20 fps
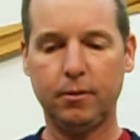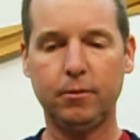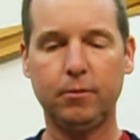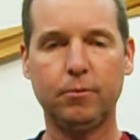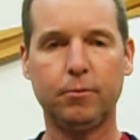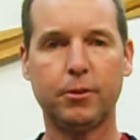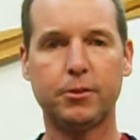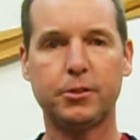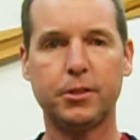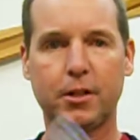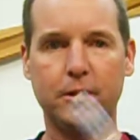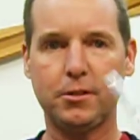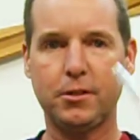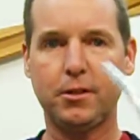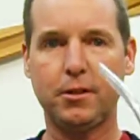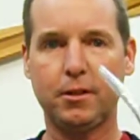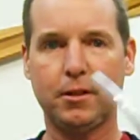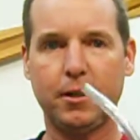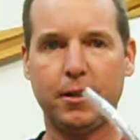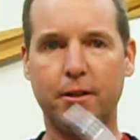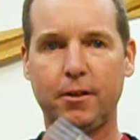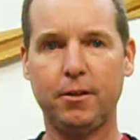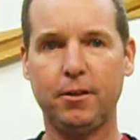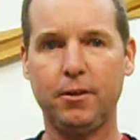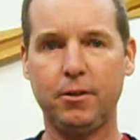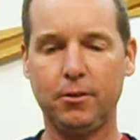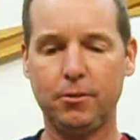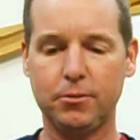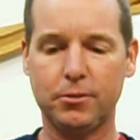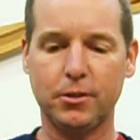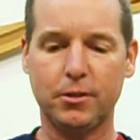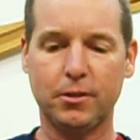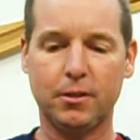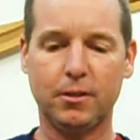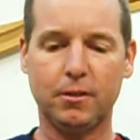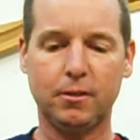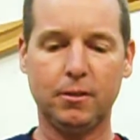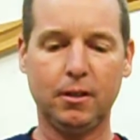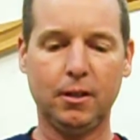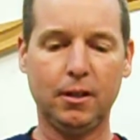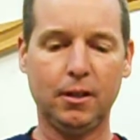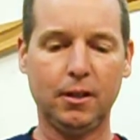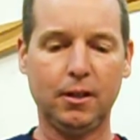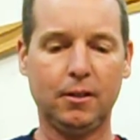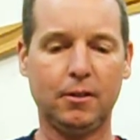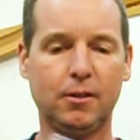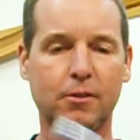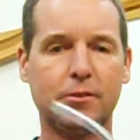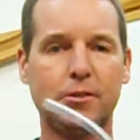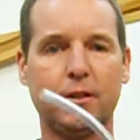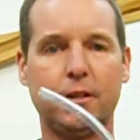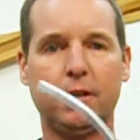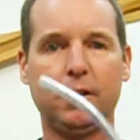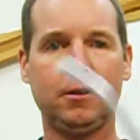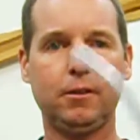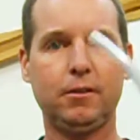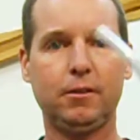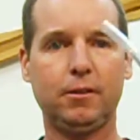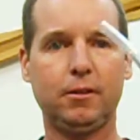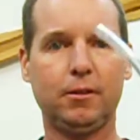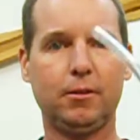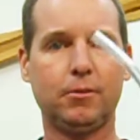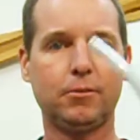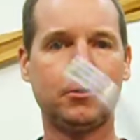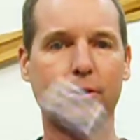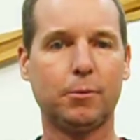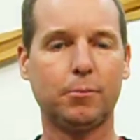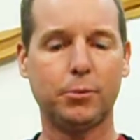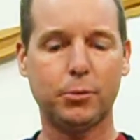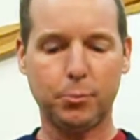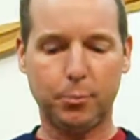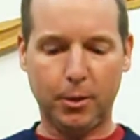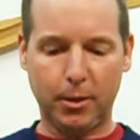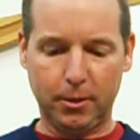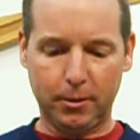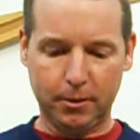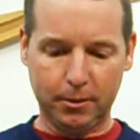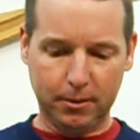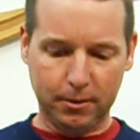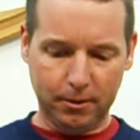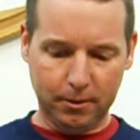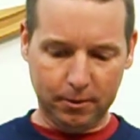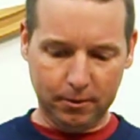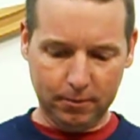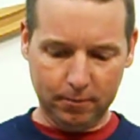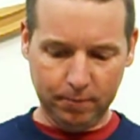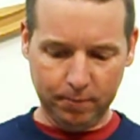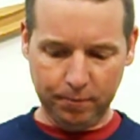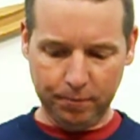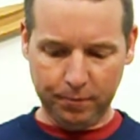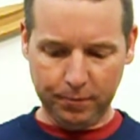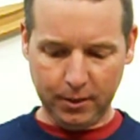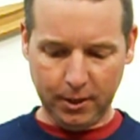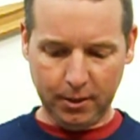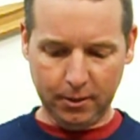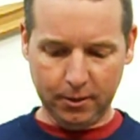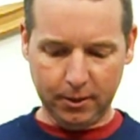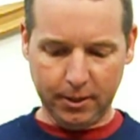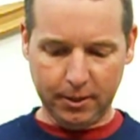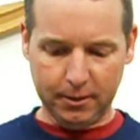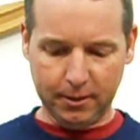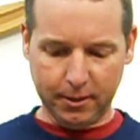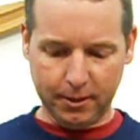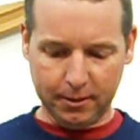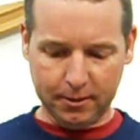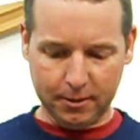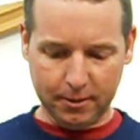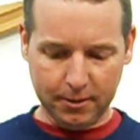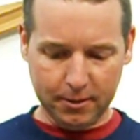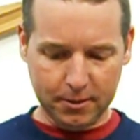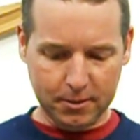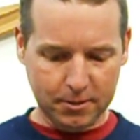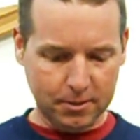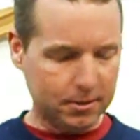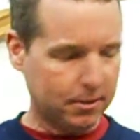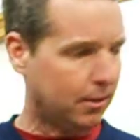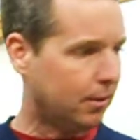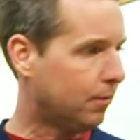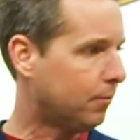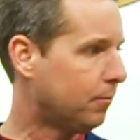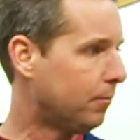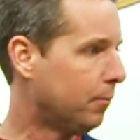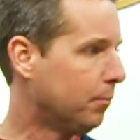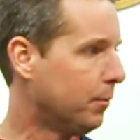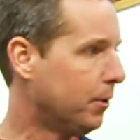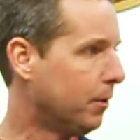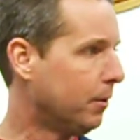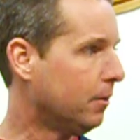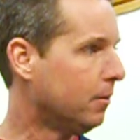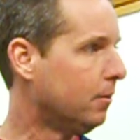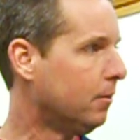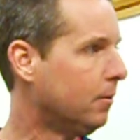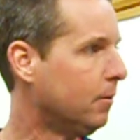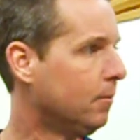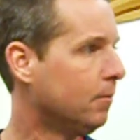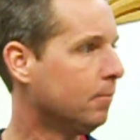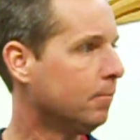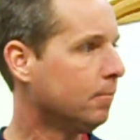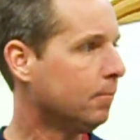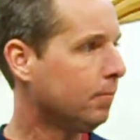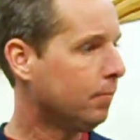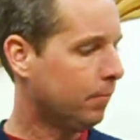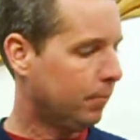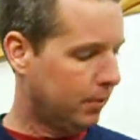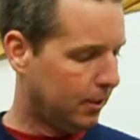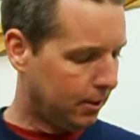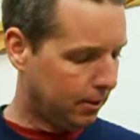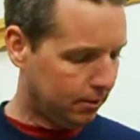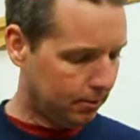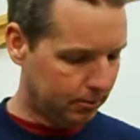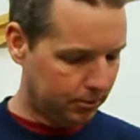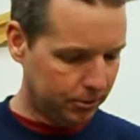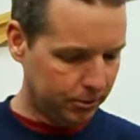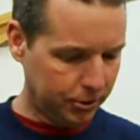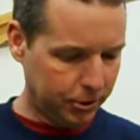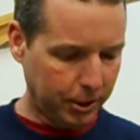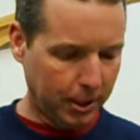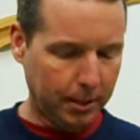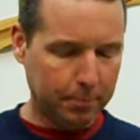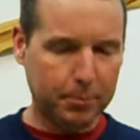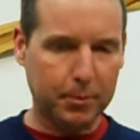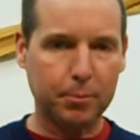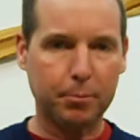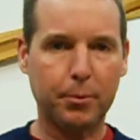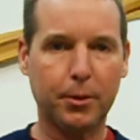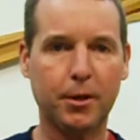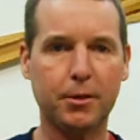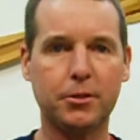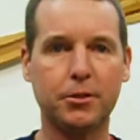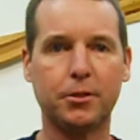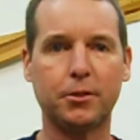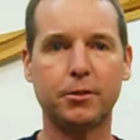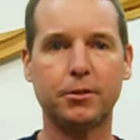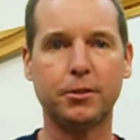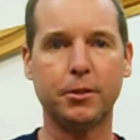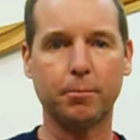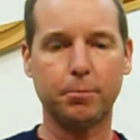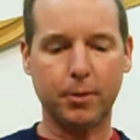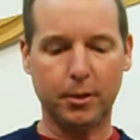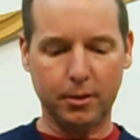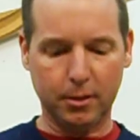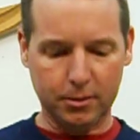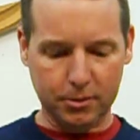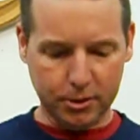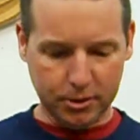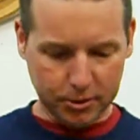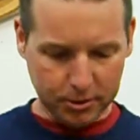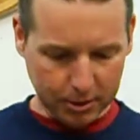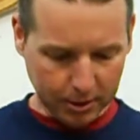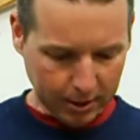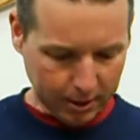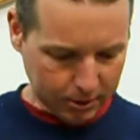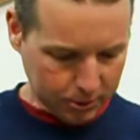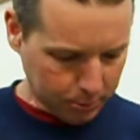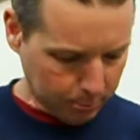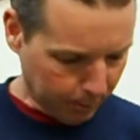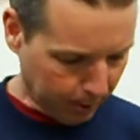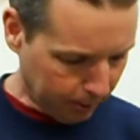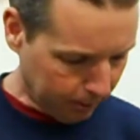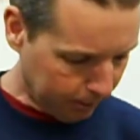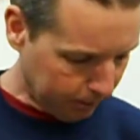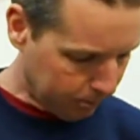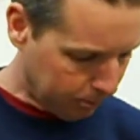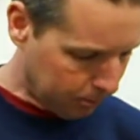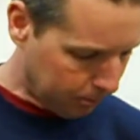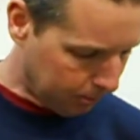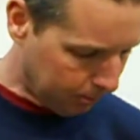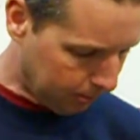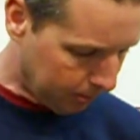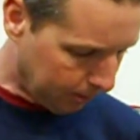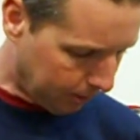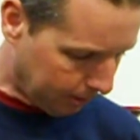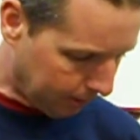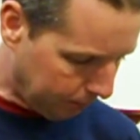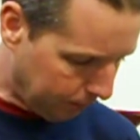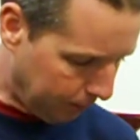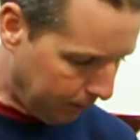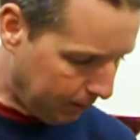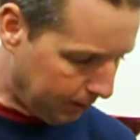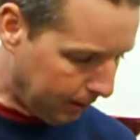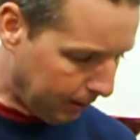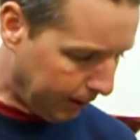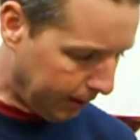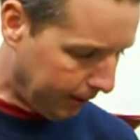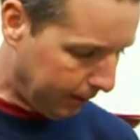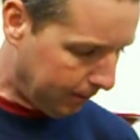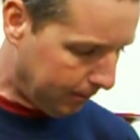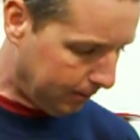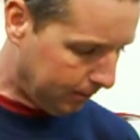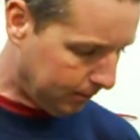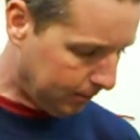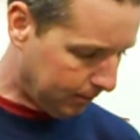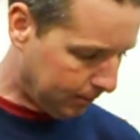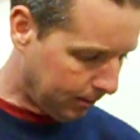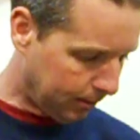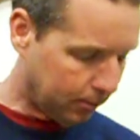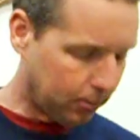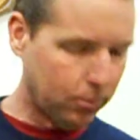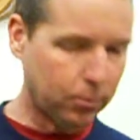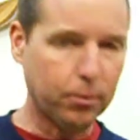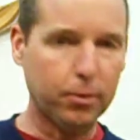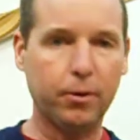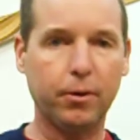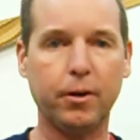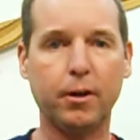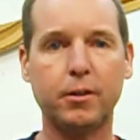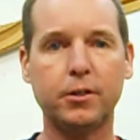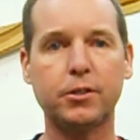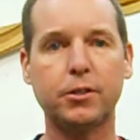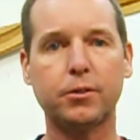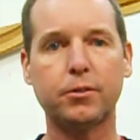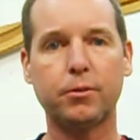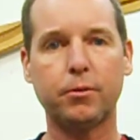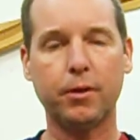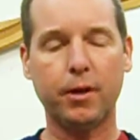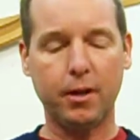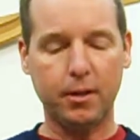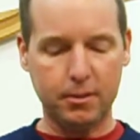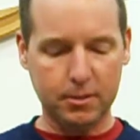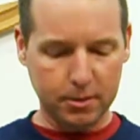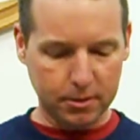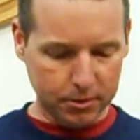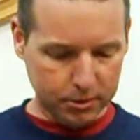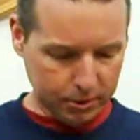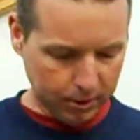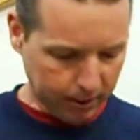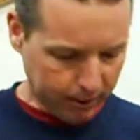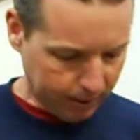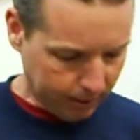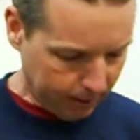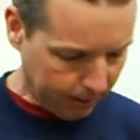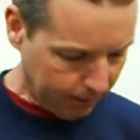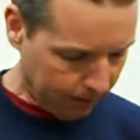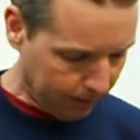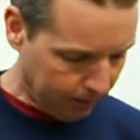what size airline are you using? And they'll say, some small little airline like this from their shop compressor or something that's just got a small feed line, a 1/4 inch or 3/8 inch line,